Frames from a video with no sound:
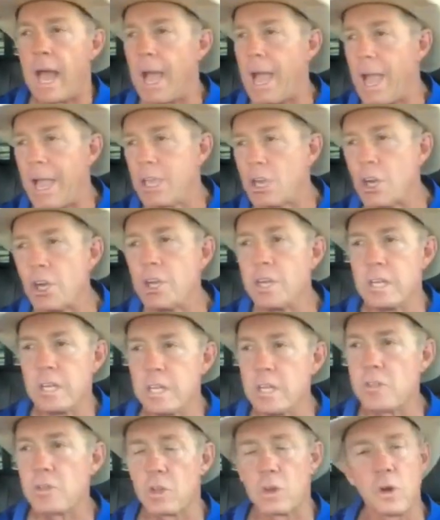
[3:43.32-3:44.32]
I couldn't
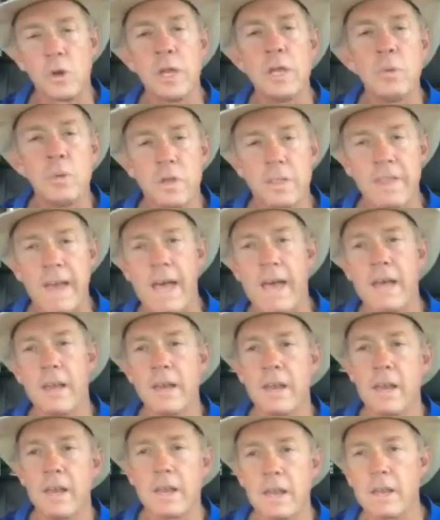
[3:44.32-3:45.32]
disagree with that
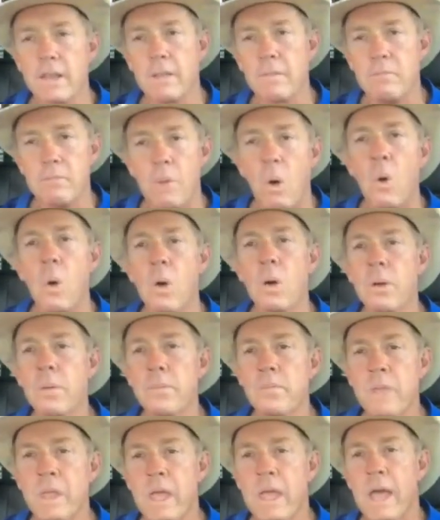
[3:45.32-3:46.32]
more.
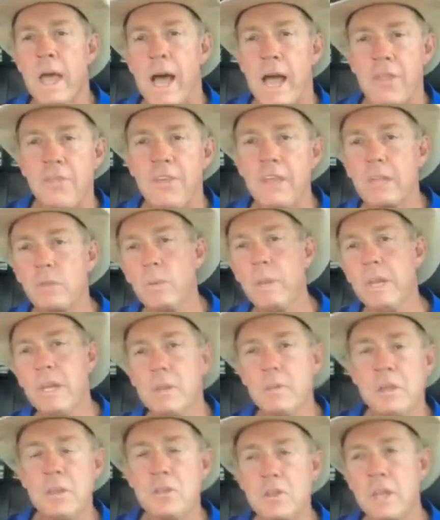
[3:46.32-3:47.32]
I think we
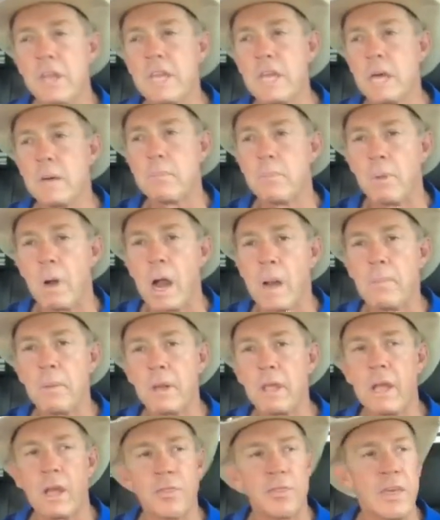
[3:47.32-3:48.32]
need to be sitting up
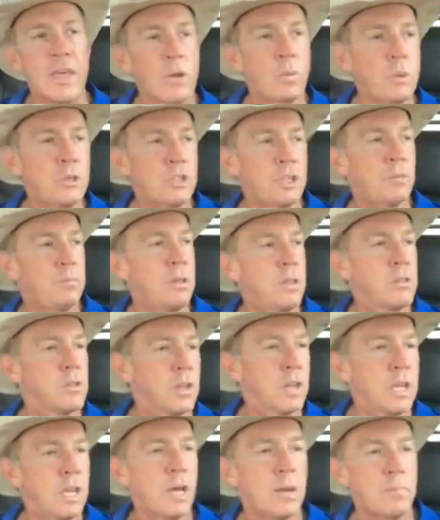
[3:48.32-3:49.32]
properly. I think we should be
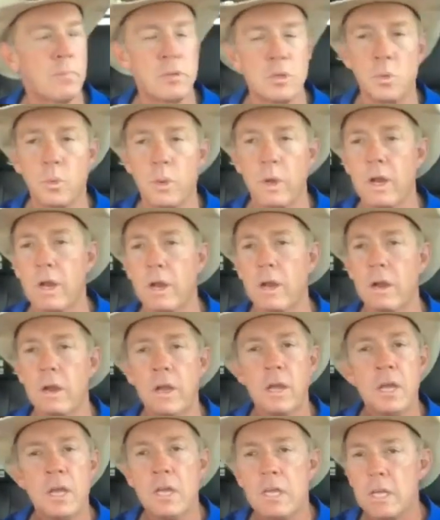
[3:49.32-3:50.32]
sitting up to where
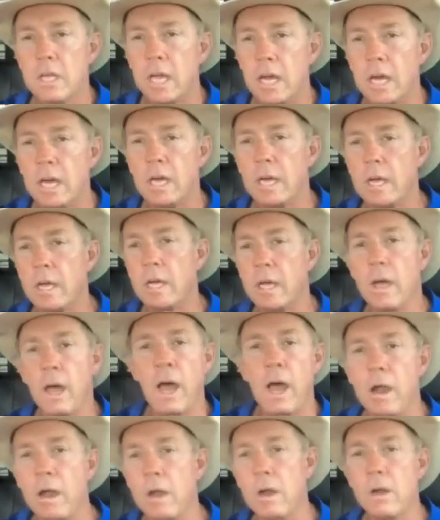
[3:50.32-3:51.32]

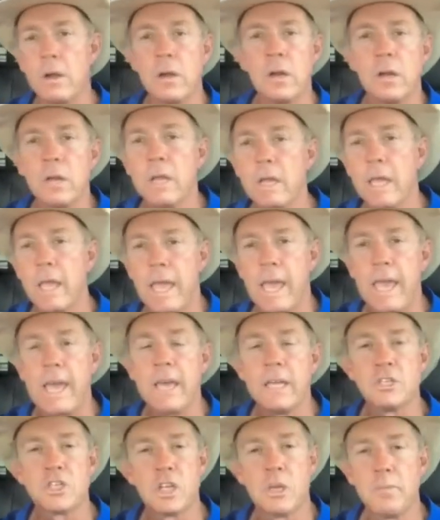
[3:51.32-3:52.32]
our
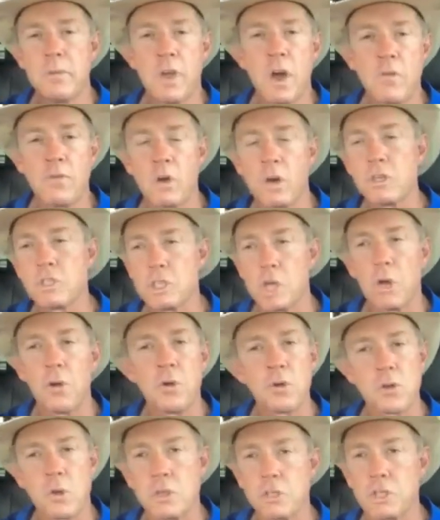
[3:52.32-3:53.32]
head should be over our
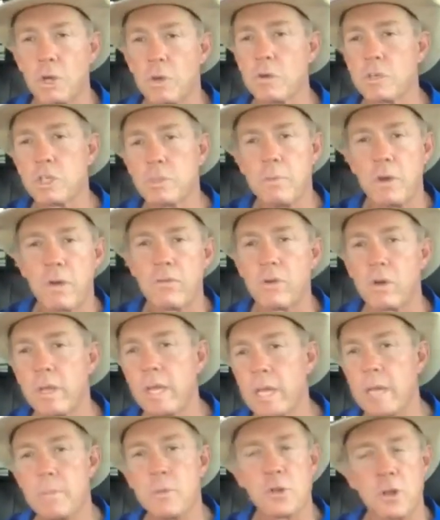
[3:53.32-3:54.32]
shoulders should be over our
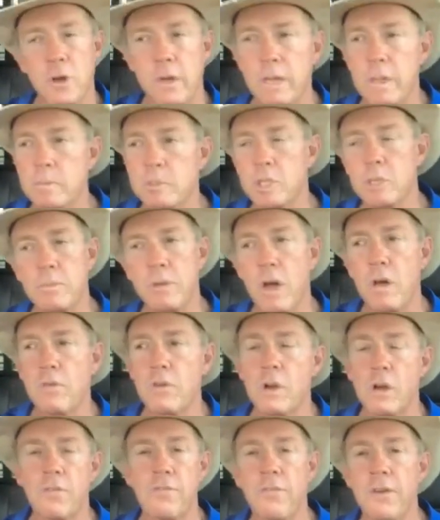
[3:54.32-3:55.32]
hips, and our hips should be
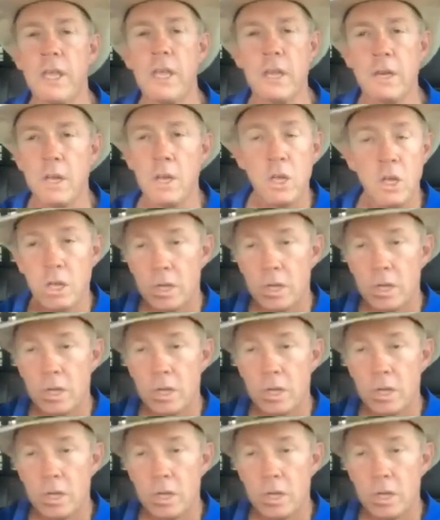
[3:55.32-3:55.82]
over our feet.